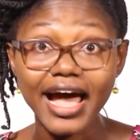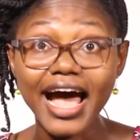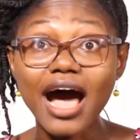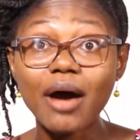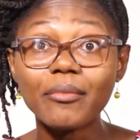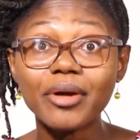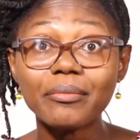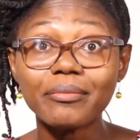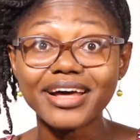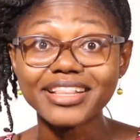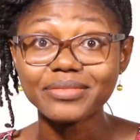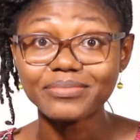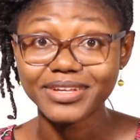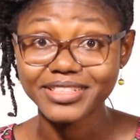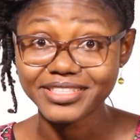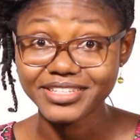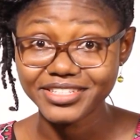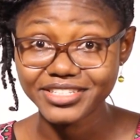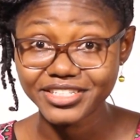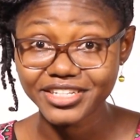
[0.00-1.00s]
I'm a
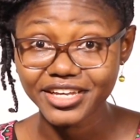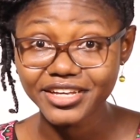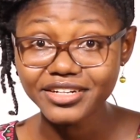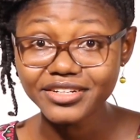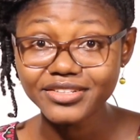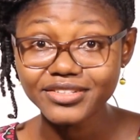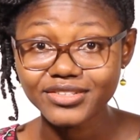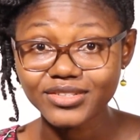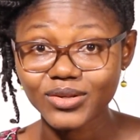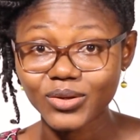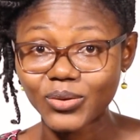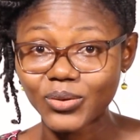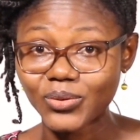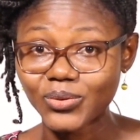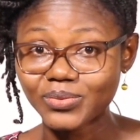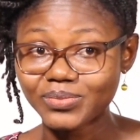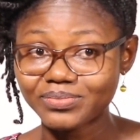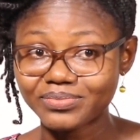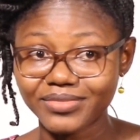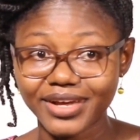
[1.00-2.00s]
mathematician,
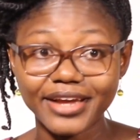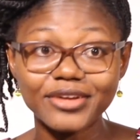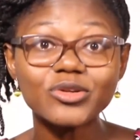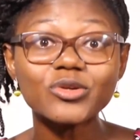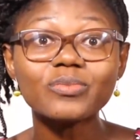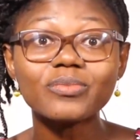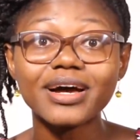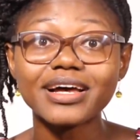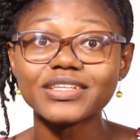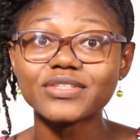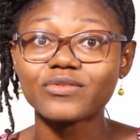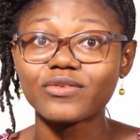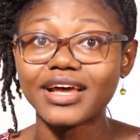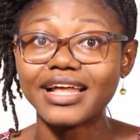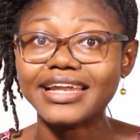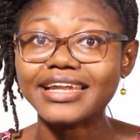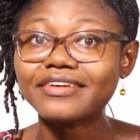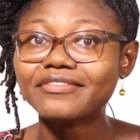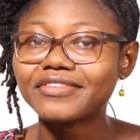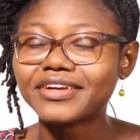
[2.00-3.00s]
so I do maths for a
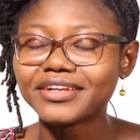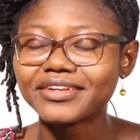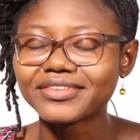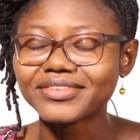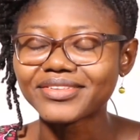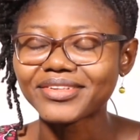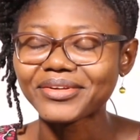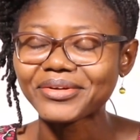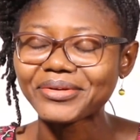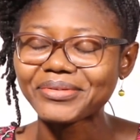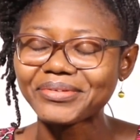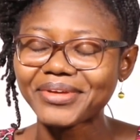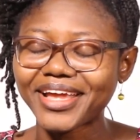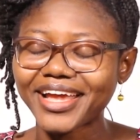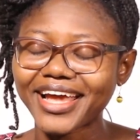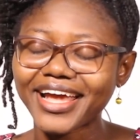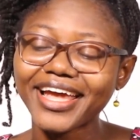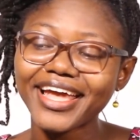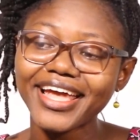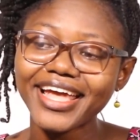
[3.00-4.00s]
living, so
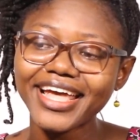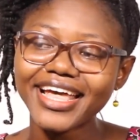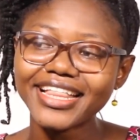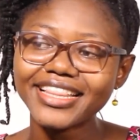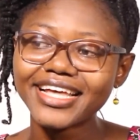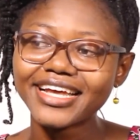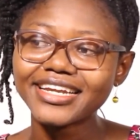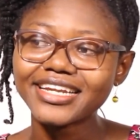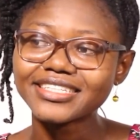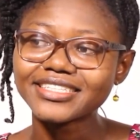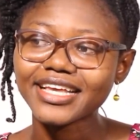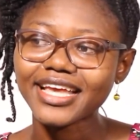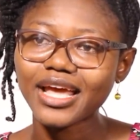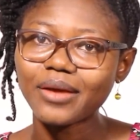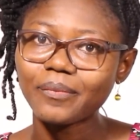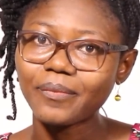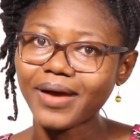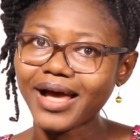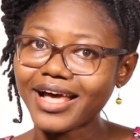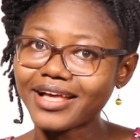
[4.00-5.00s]
yeah. Then the
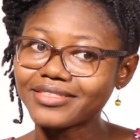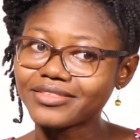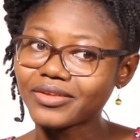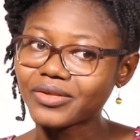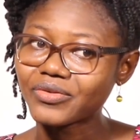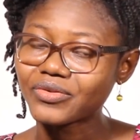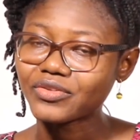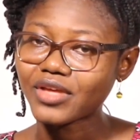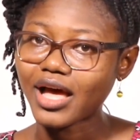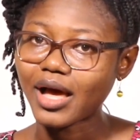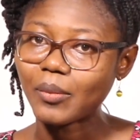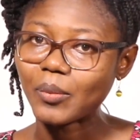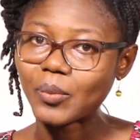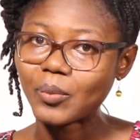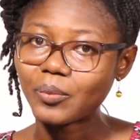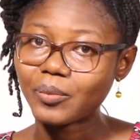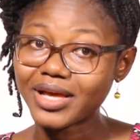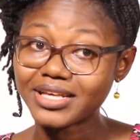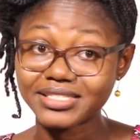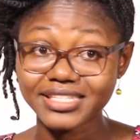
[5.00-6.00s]
second part is
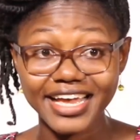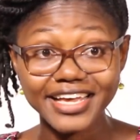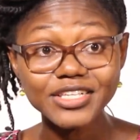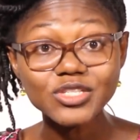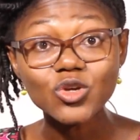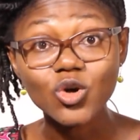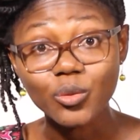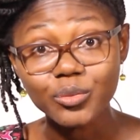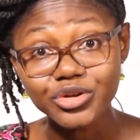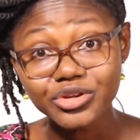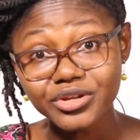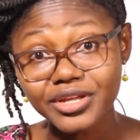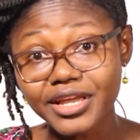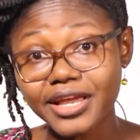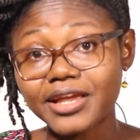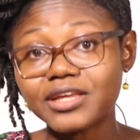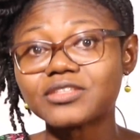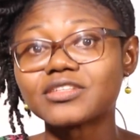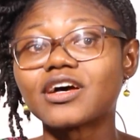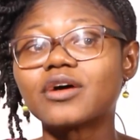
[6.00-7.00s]
I'm a science
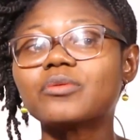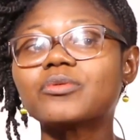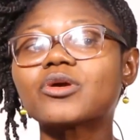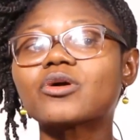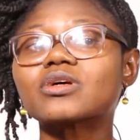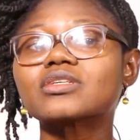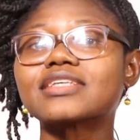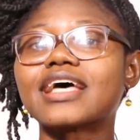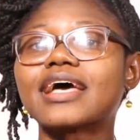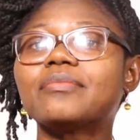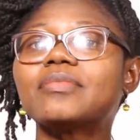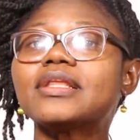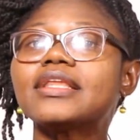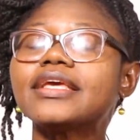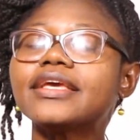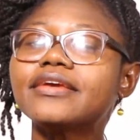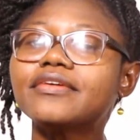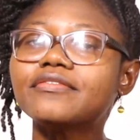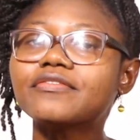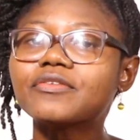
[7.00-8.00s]
communicator because I
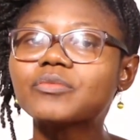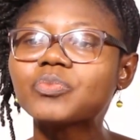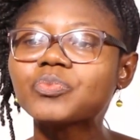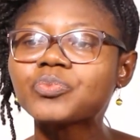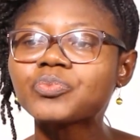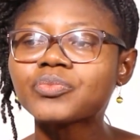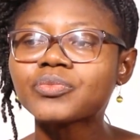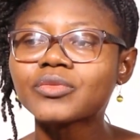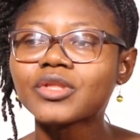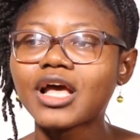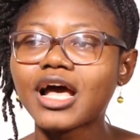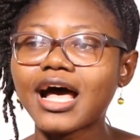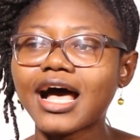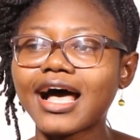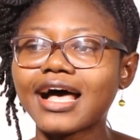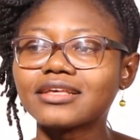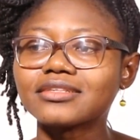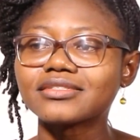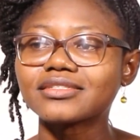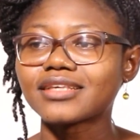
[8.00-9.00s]
believe
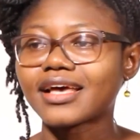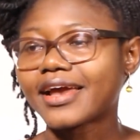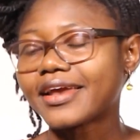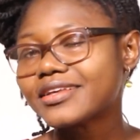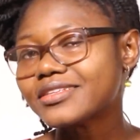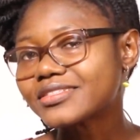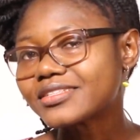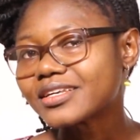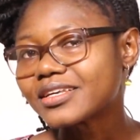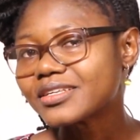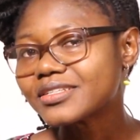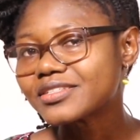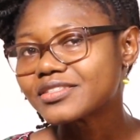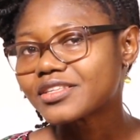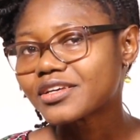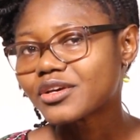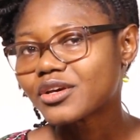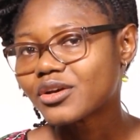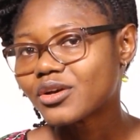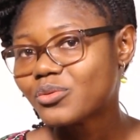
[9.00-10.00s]
as scientists,
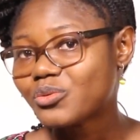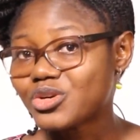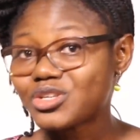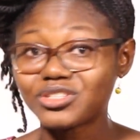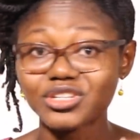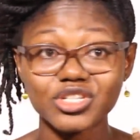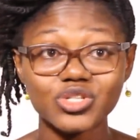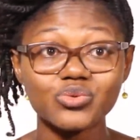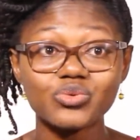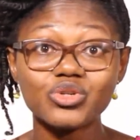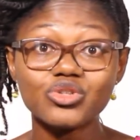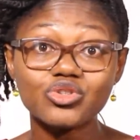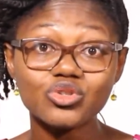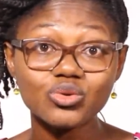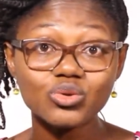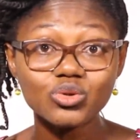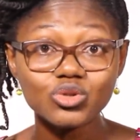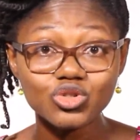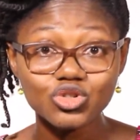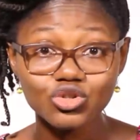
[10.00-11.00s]
the research we
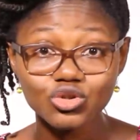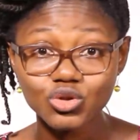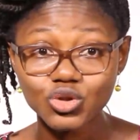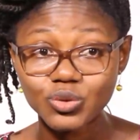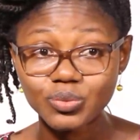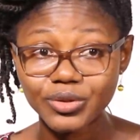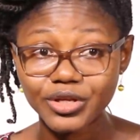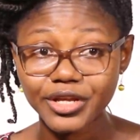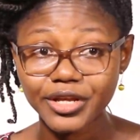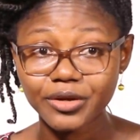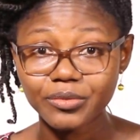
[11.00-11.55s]
do should be